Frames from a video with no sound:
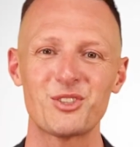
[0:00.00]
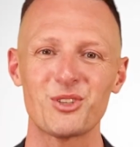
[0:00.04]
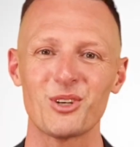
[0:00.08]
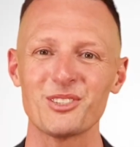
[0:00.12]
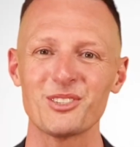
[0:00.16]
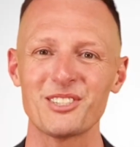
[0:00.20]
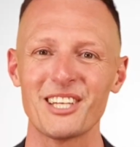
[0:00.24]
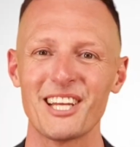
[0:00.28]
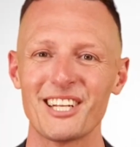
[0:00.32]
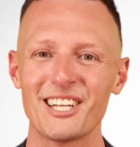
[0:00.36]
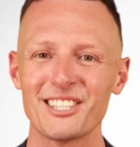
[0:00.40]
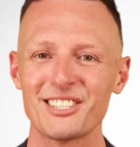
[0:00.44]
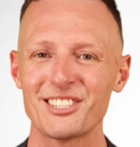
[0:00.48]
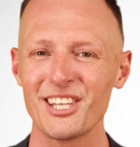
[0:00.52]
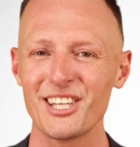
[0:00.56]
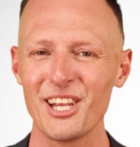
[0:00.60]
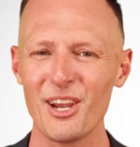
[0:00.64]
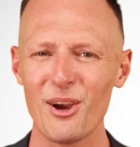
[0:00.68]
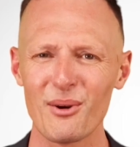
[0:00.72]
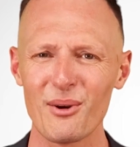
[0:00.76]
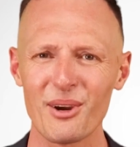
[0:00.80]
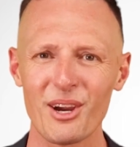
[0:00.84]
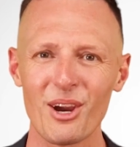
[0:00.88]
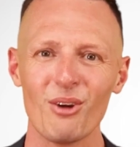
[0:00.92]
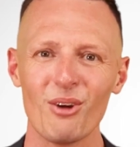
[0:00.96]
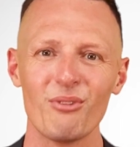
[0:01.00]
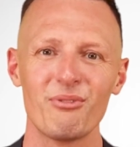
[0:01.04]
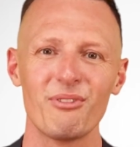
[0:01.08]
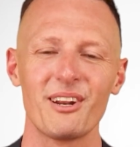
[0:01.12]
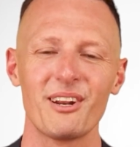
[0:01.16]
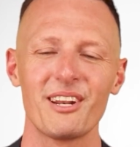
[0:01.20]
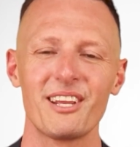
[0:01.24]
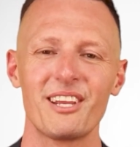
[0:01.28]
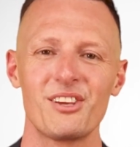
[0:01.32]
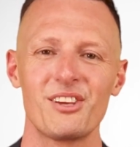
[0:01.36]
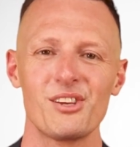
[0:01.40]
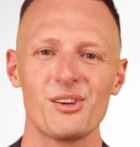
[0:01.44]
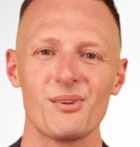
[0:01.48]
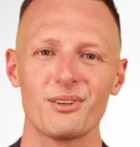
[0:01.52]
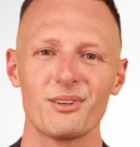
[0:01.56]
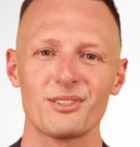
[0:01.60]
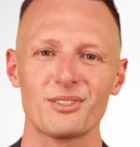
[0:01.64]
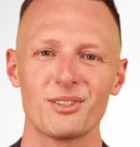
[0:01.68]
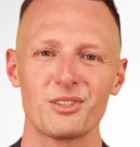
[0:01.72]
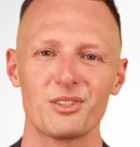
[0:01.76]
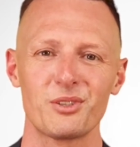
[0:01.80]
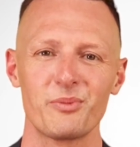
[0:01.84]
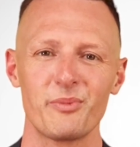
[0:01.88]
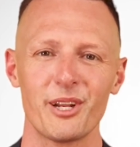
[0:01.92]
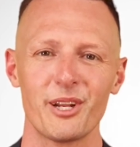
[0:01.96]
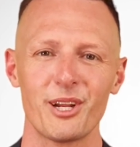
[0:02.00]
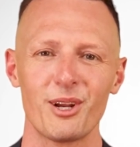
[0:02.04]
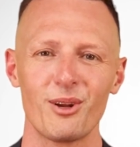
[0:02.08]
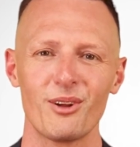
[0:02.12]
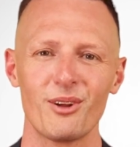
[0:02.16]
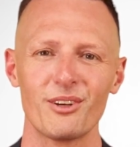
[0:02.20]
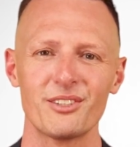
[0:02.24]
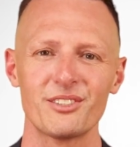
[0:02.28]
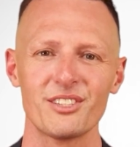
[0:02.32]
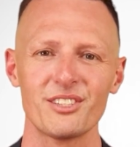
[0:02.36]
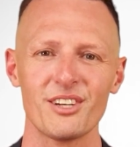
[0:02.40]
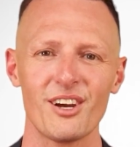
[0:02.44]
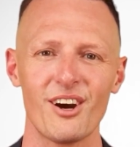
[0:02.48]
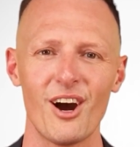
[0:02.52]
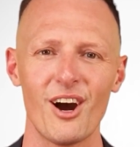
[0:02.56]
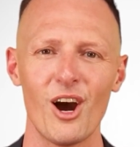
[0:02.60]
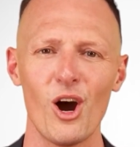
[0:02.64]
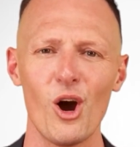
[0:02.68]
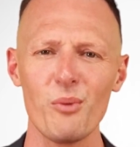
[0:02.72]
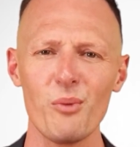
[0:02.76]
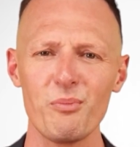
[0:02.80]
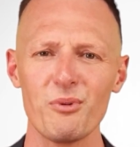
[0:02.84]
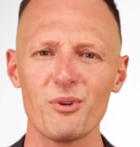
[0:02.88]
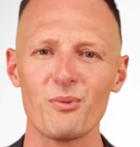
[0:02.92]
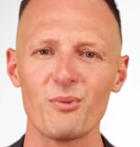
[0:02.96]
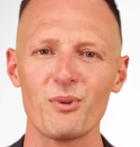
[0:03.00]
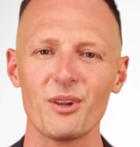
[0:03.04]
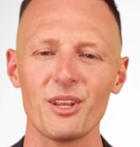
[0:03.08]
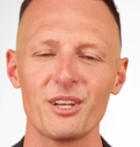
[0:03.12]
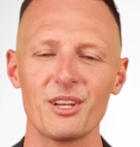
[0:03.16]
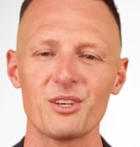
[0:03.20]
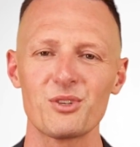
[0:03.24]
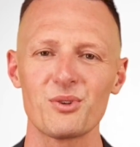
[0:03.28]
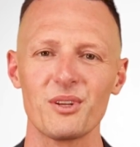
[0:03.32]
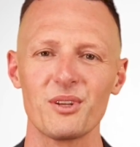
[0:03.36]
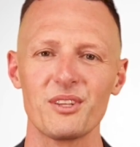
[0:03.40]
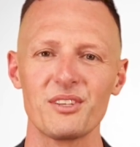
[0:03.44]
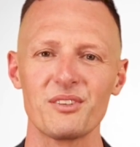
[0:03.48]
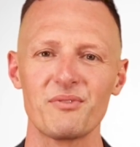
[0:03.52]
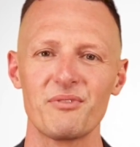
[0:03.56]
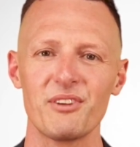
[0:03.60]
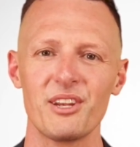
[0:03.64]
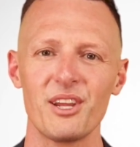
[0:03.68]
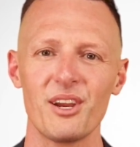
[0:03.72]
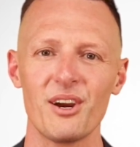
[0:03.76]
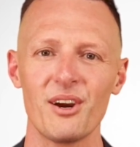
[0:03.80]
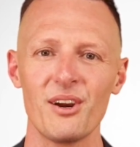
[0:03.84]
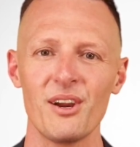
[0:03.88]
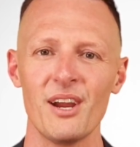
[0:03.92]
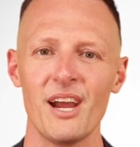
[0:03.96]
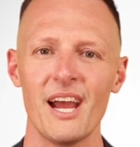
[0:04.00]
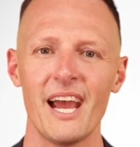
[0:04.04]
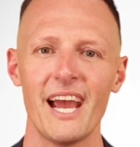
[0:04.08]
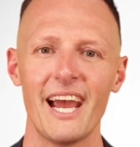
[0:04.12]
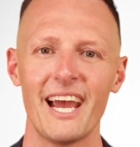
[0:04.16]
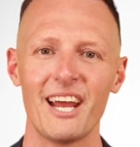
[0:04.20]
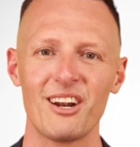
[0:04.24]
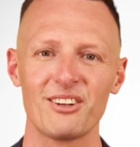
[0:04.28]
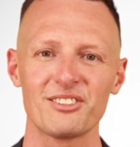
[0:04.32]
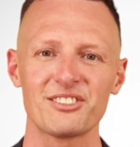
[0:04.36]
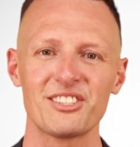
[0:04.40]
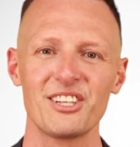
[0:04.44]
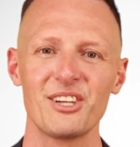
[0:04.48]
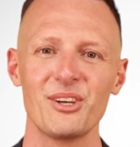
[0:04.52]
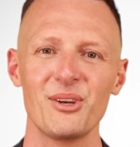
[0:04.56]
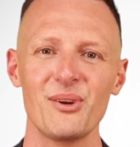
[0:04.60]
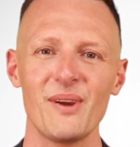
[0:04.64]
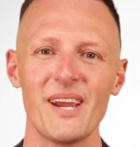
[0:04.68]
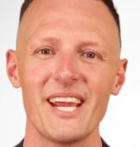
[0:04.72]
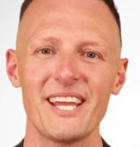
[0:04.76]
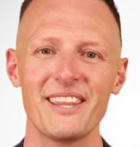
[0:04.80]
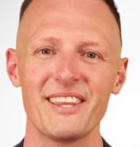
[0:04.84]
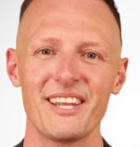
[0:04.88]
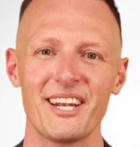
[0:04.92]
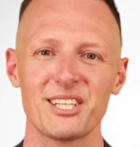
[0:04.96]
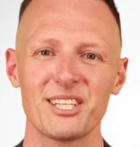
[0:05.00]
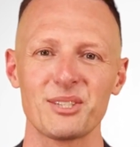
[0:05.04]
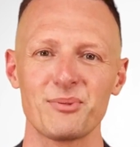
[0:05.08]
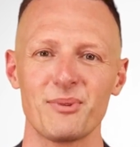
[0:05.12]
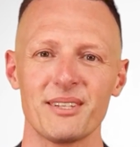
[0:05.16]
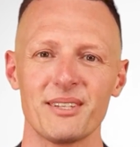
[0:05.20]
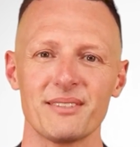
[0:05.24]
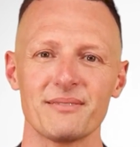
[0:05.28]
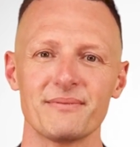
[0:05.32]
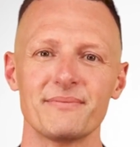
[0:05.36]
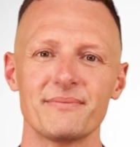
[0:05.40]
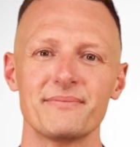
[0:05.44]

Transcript: John Tanner, CEO and co-founder here at Social Media College. I hope you really enjoyed this video, and I'll see you in the next one.